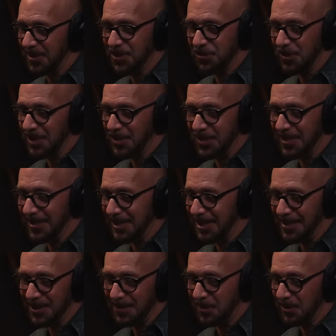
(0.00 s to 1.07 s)
instructions
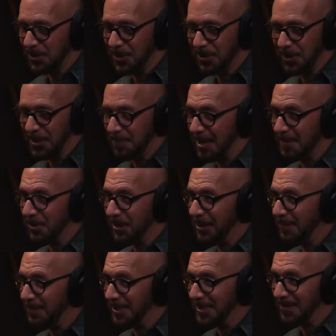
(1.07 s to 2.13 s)
that's supposed to create paper
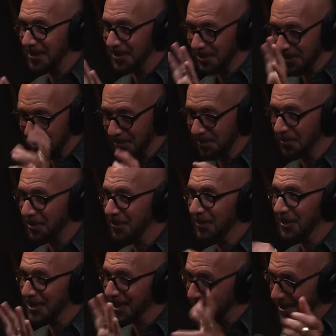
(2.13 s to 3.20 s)
clips and turns the whole
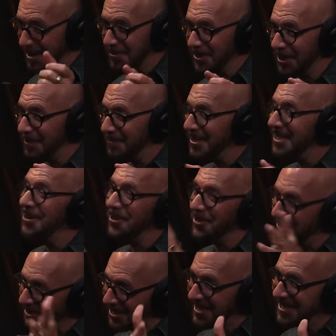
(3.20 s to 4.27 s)
universe into paper clips and all
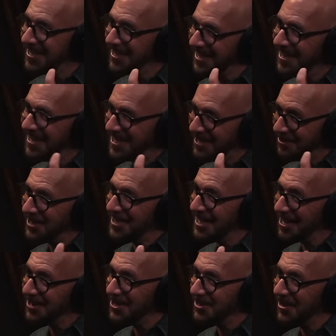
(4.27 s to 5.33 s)
those different
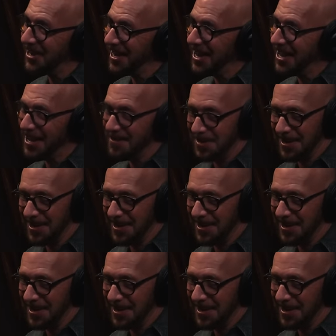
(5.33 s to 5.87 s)
scenarios around AI.